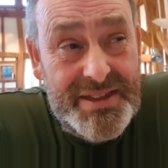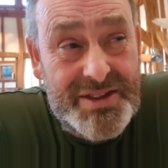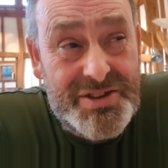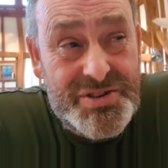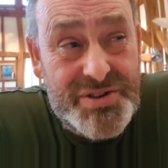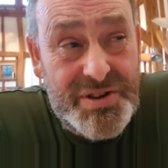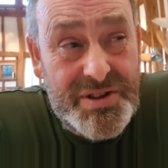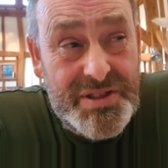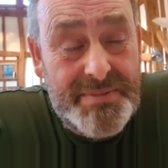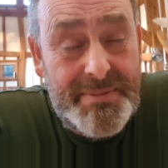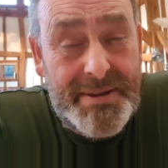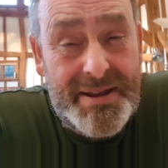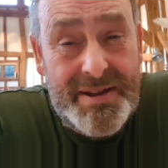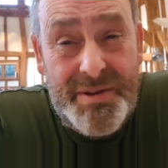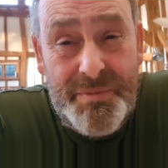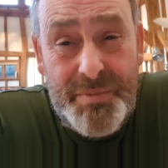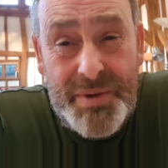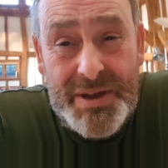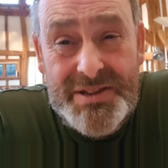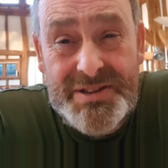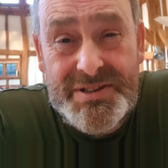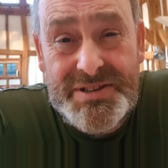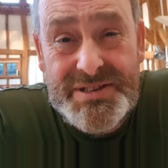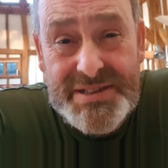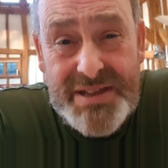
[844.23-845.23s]
truth of the matter,
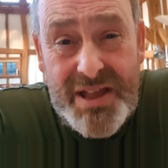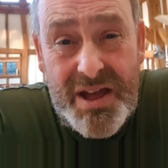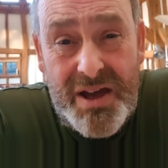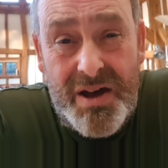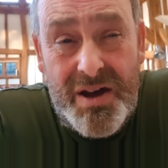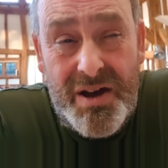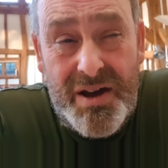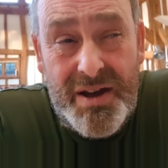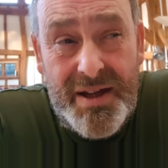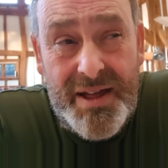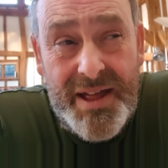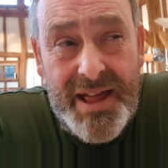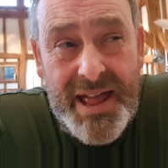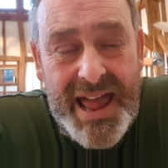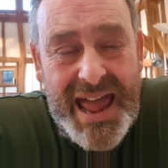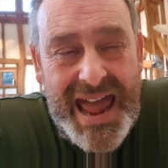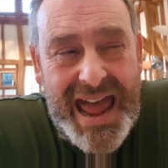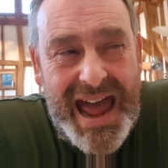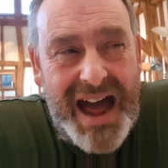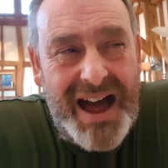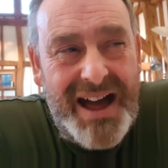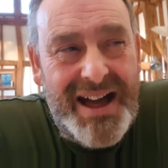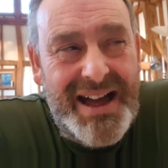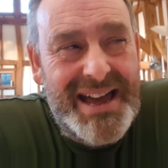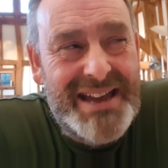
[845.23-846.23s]
when you start,
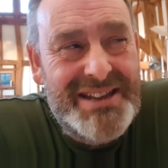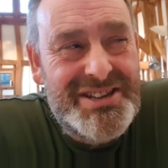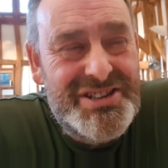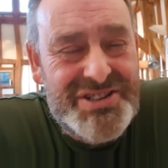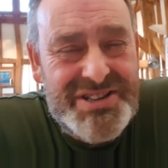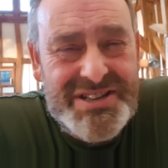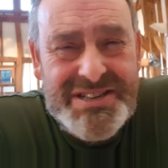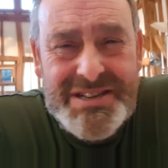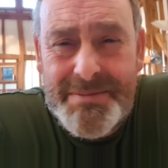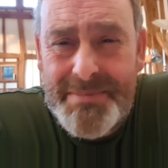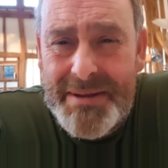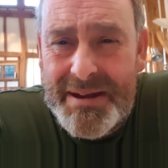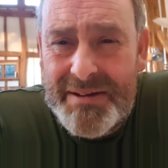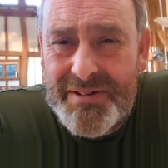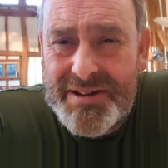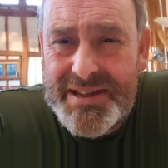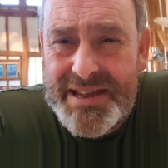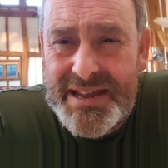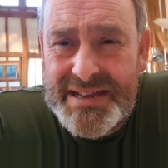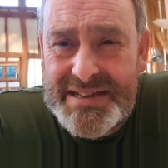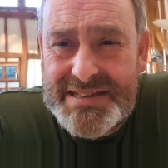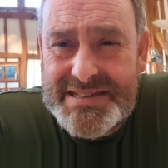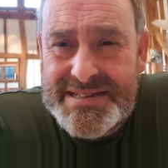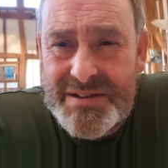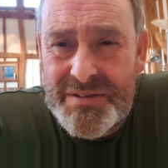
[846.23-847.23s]
it's just a matter of
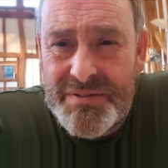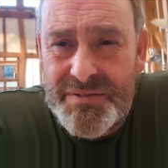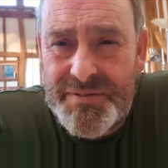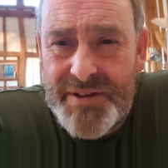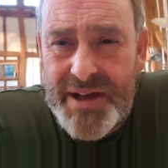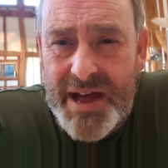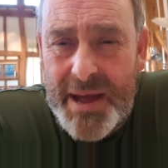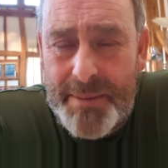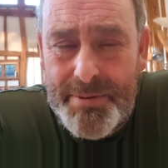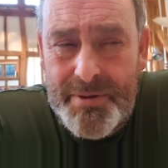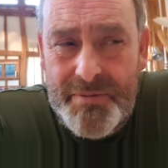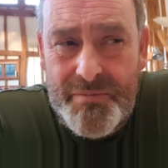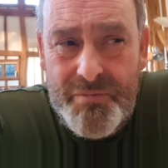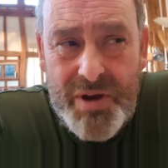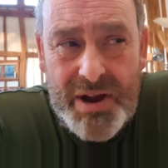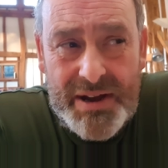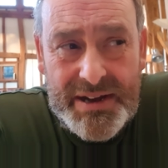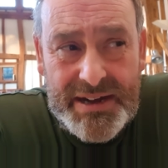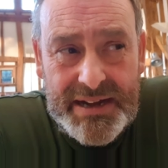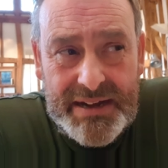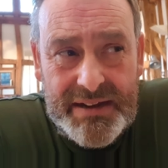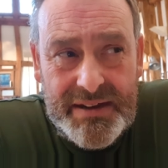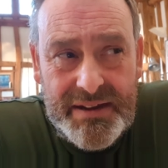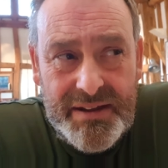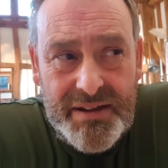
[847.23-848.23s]
getting yourself up and
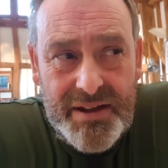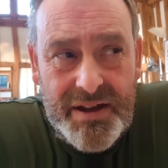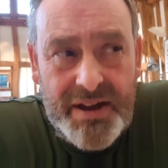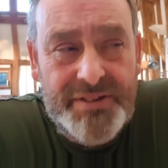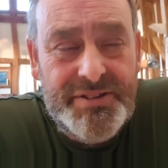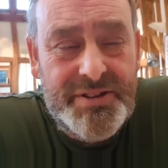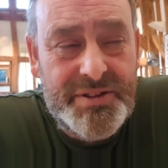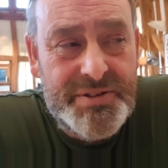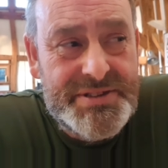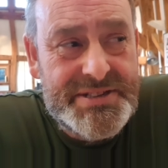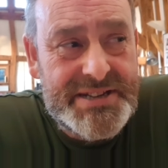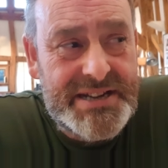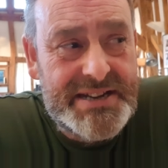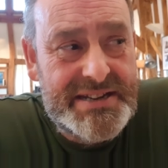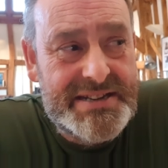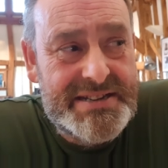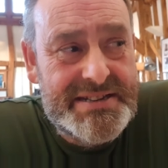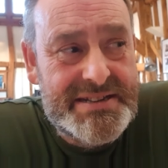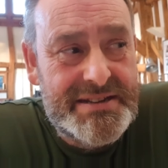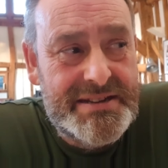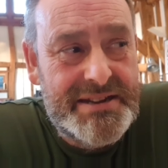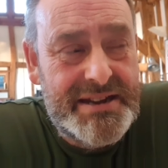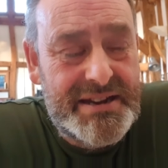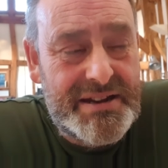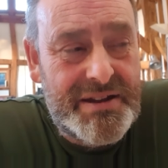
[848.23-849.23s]
running. I do say this,
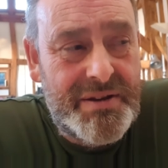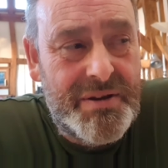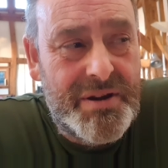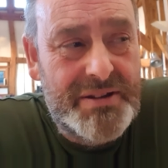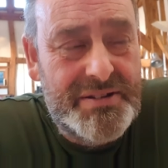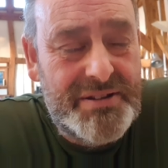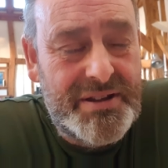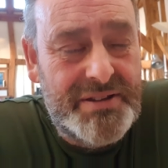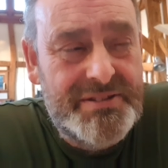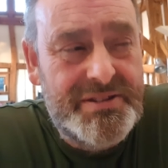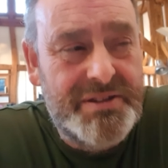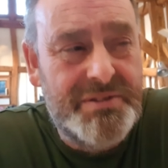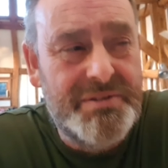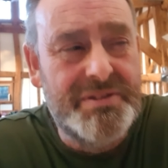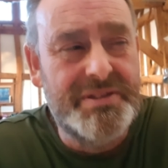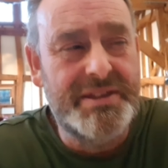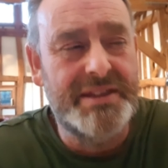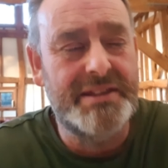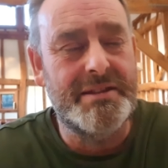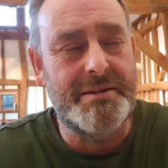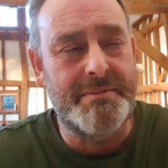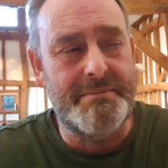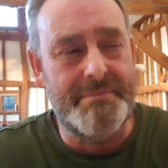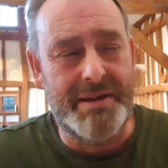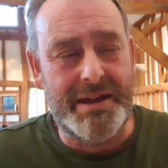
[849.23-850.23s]
I do
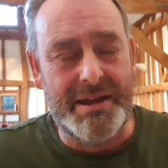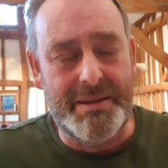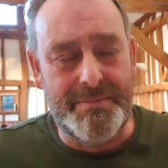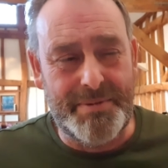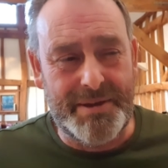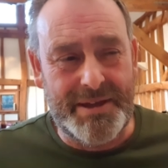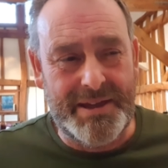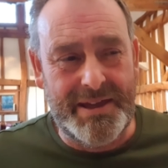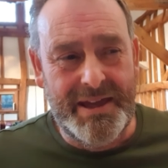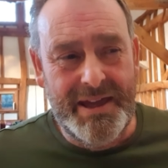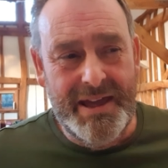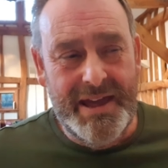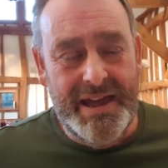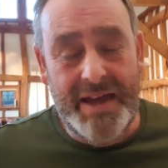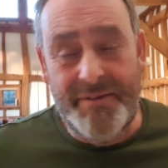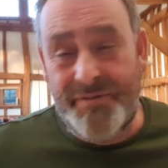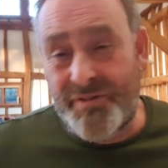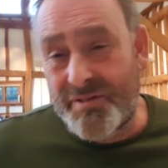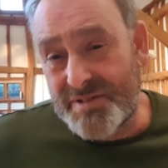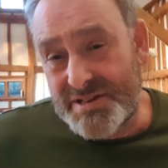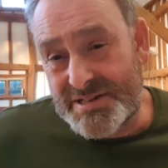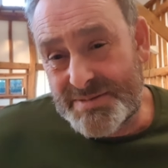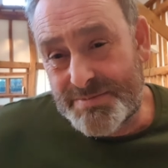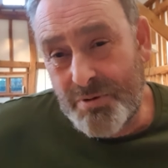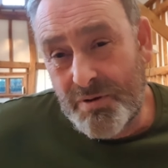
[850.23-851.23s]
think that maybe if
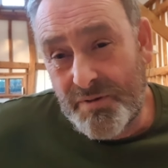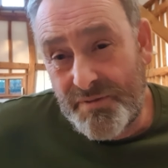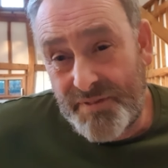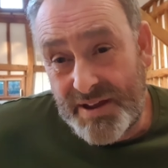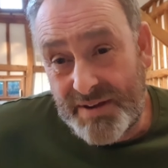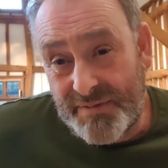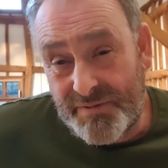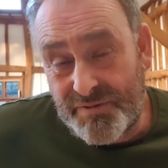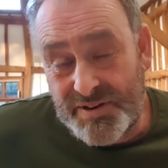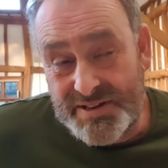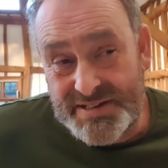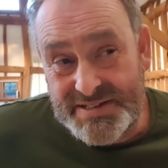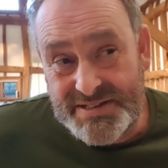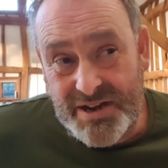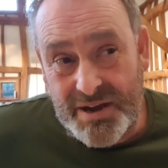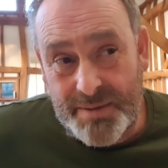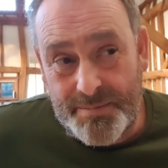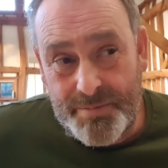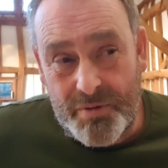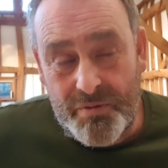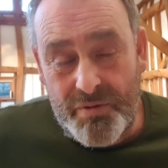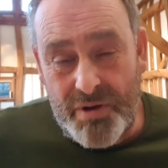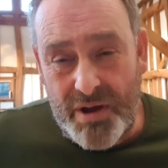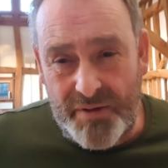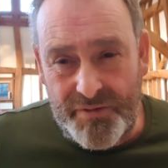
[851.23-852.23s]
you're in a small van, for
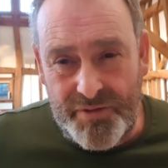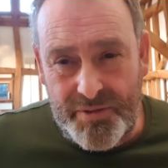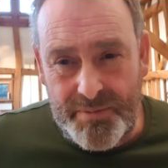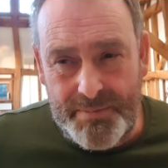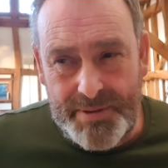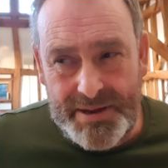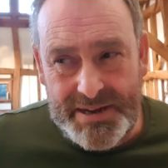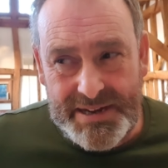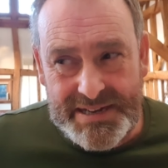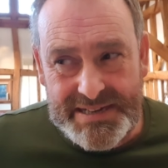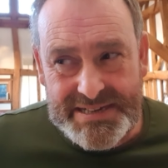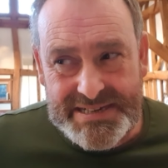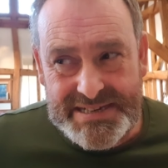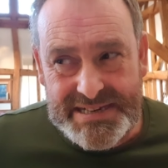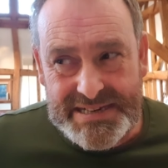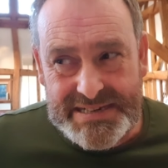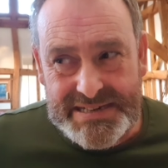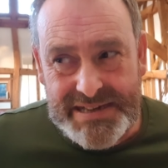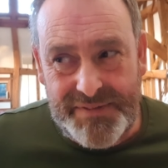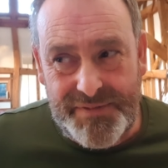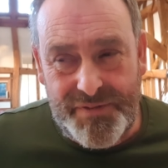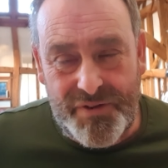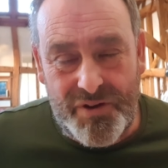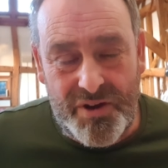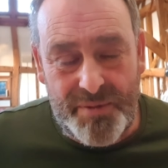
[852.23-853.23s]
example, rather than bidding
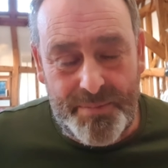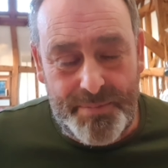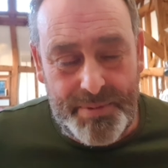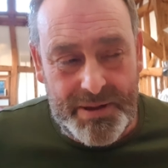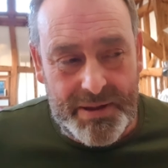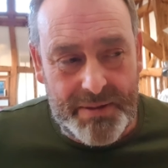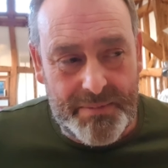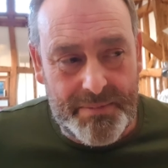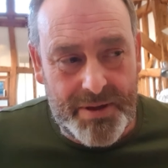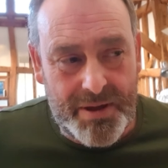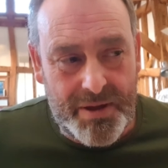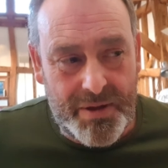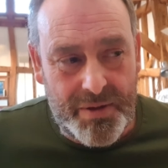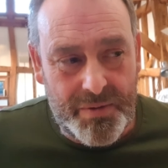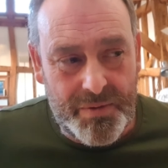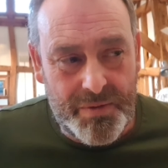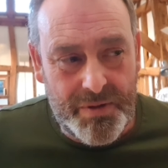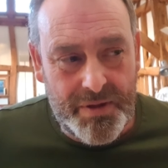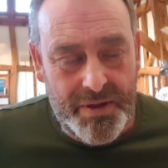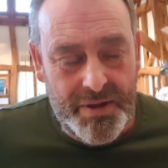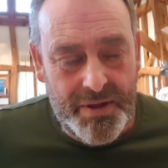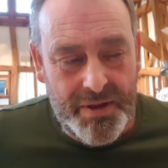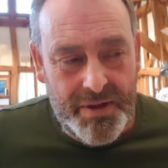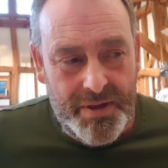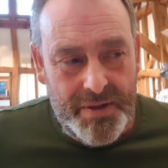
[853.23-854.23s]
65p a
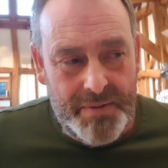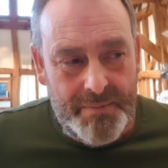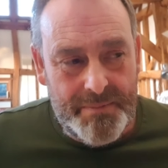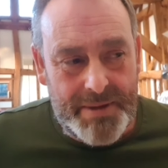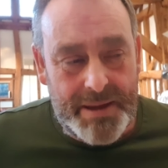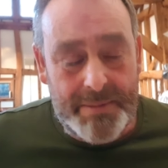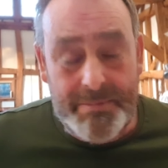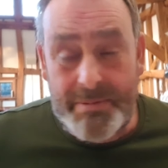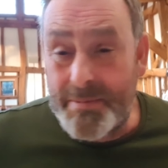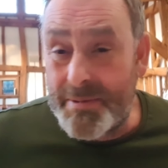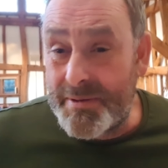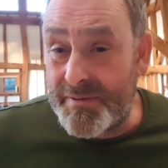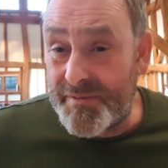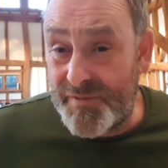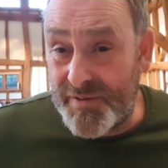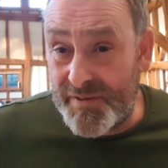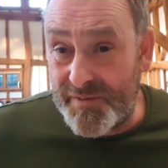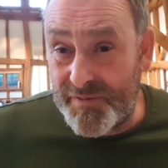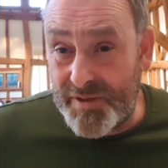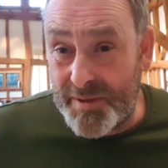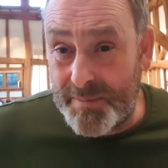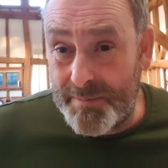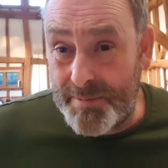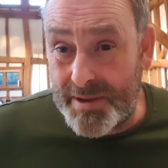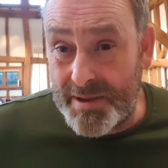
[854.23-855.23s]
mile, maybe bid
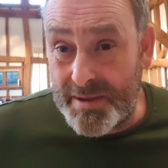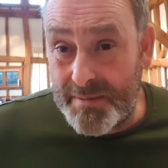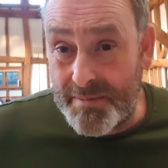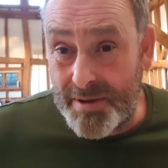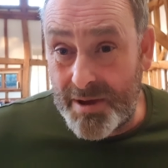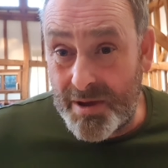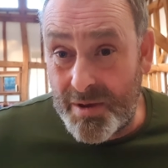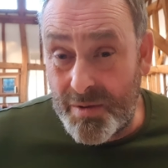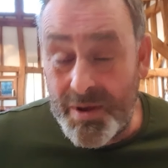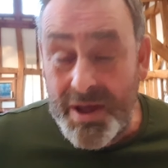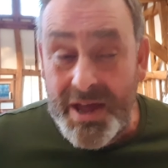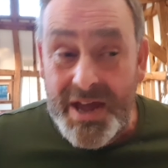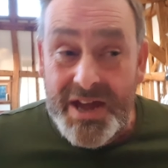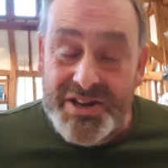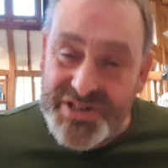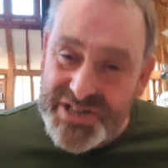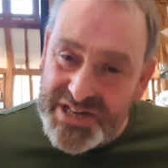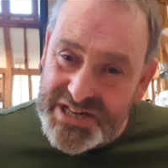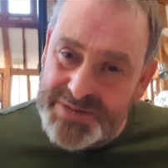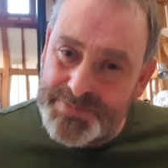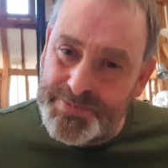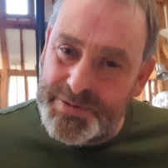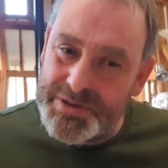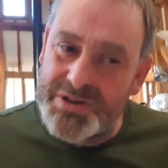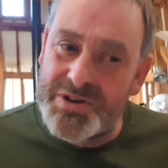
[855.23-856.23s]
50p a mile,
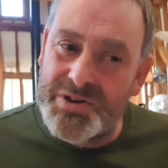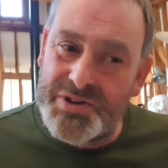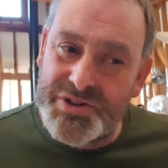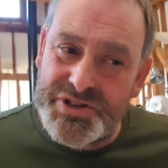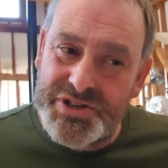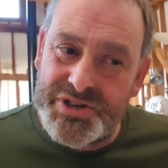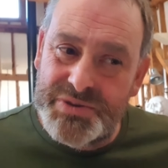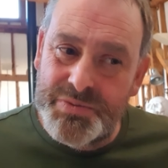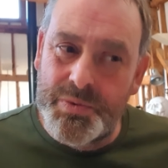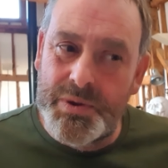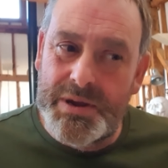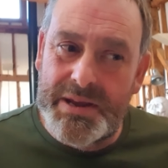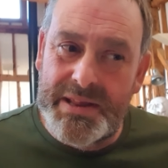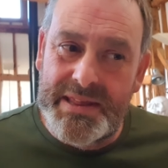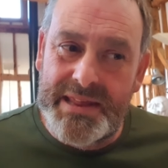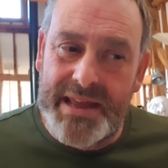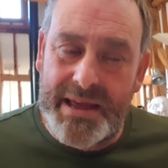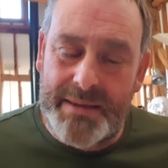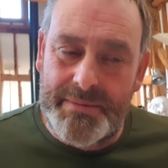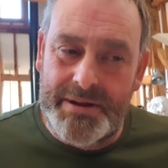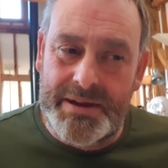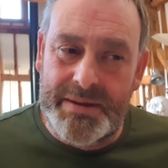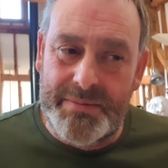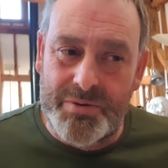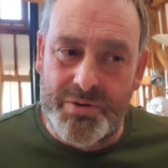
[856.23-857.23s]
just because you win
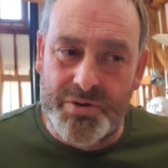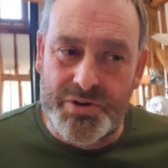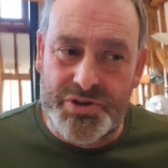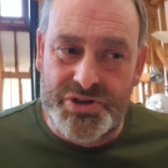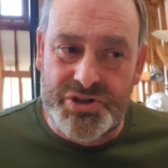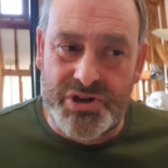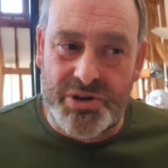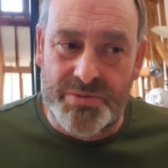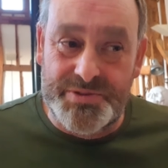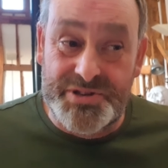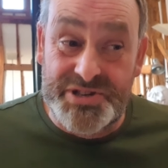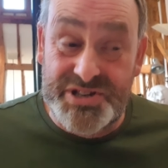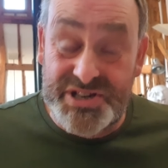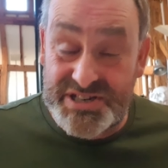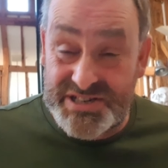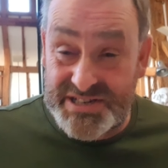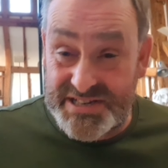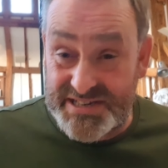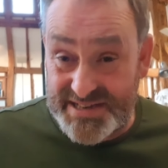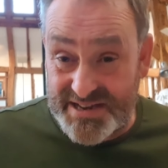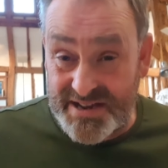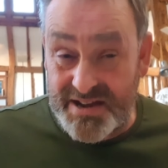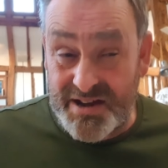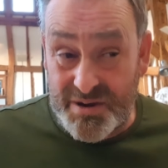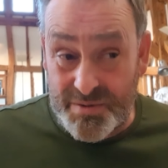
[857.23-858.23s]
that many more jobs just
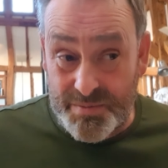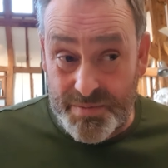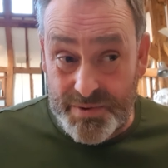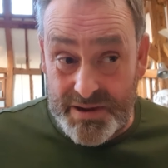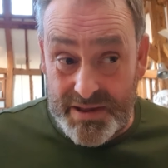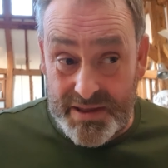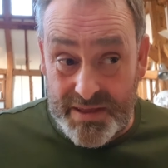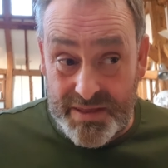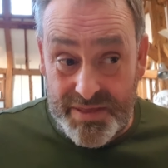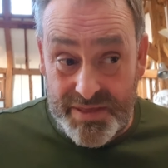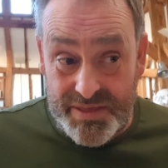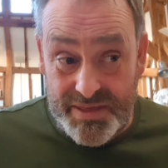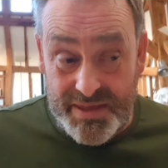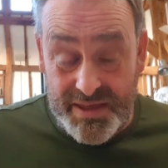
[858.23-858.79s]
to start with,